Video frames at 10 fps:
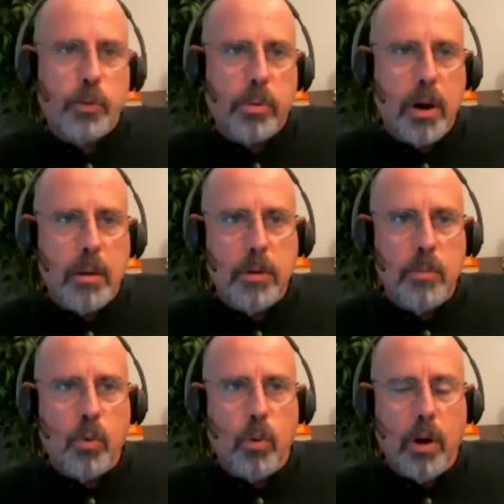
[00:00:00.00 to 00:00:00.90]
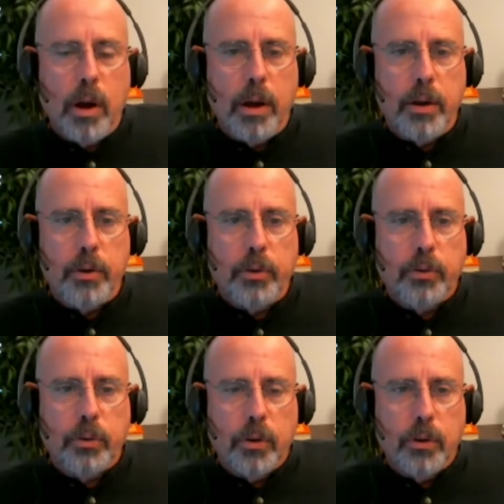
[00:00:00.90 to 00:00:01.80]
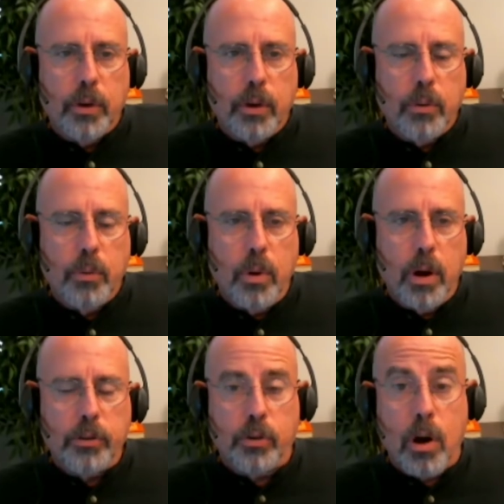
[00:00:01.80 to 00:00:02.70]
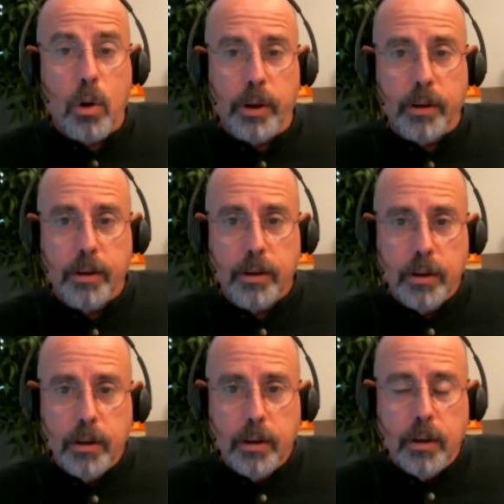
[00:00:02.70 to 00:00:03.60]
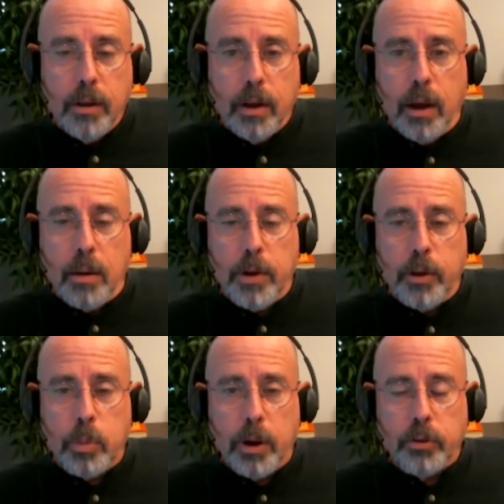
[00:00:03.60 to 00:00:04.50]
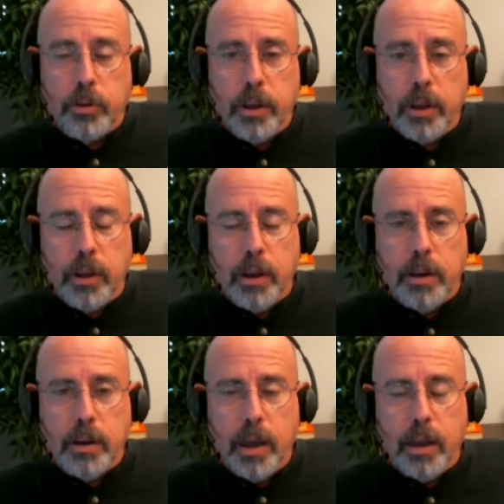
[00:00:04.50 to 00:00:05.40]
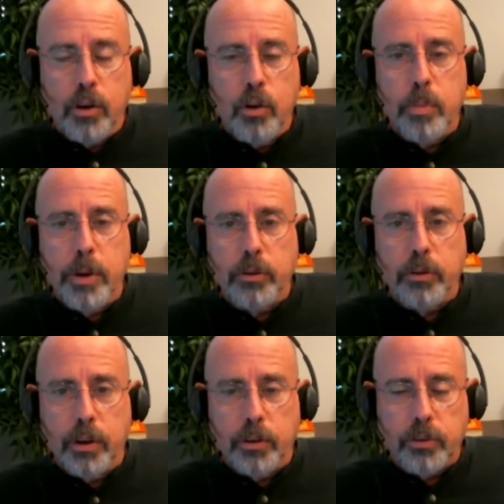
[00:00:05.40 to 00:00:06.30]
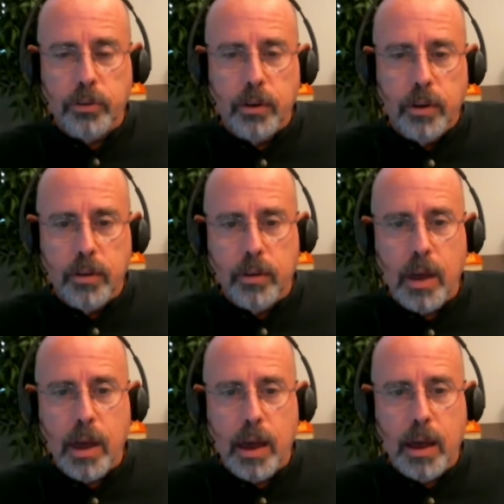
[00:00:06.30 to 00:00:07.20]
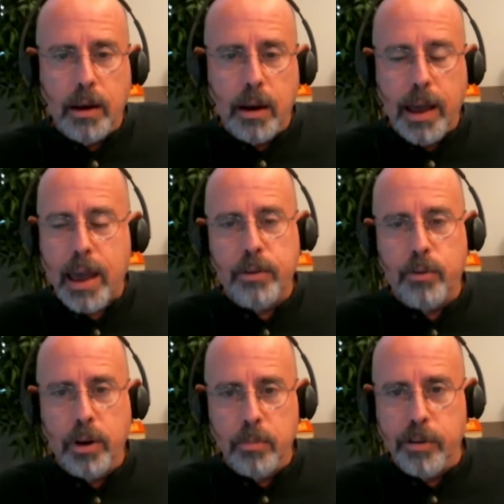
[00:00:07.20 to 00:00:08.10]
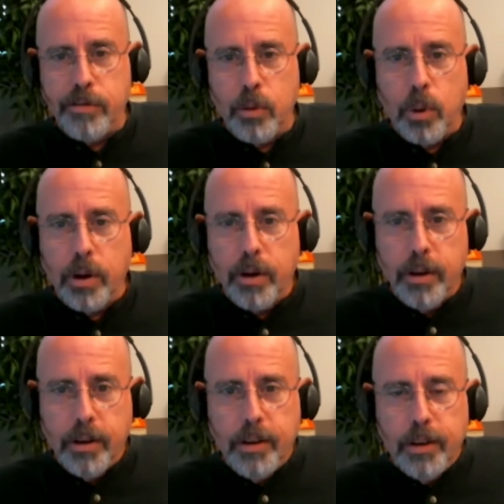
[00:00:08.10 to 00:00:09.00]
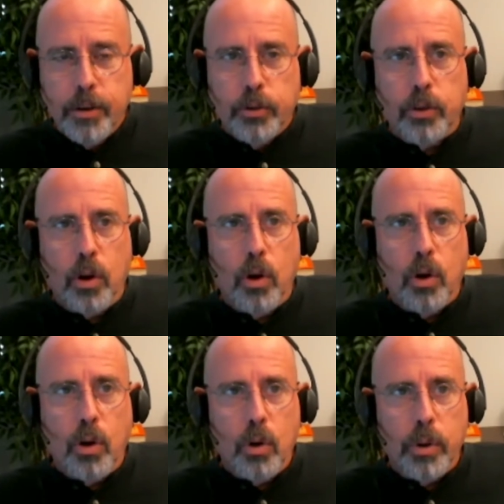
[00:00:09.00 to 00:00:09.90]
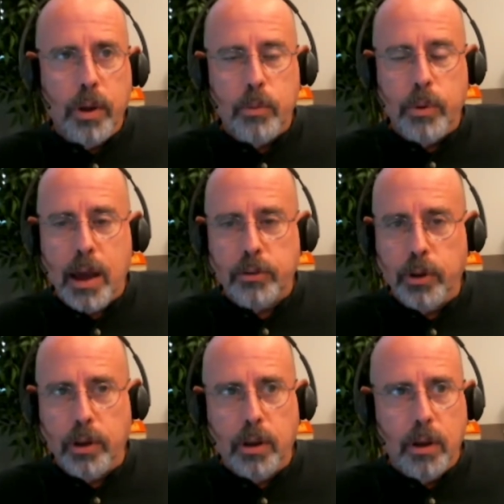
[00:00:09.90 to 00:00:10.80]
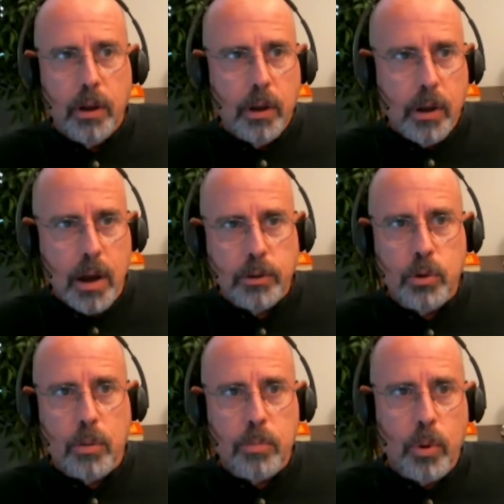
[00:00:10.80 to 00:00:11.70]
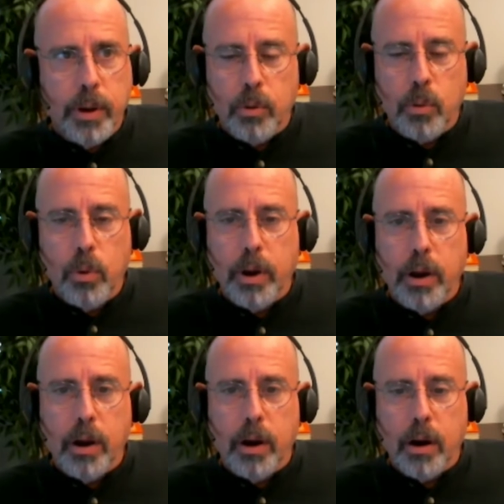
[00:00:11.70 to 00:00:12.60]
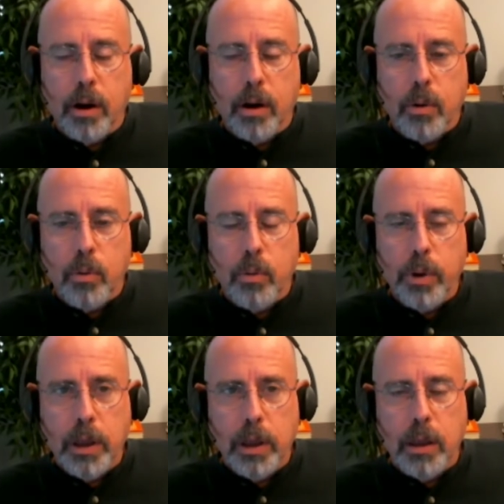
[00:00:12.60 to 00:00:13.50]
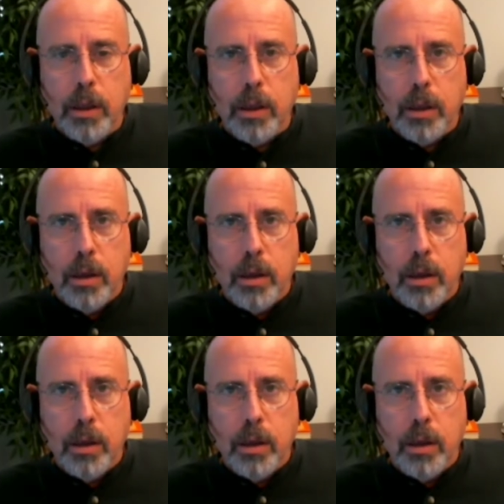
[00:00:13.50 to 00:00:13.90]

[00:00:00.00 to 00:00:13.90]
problem was growing, especially in a new business that I hadn't run before. So we actually got to a point where we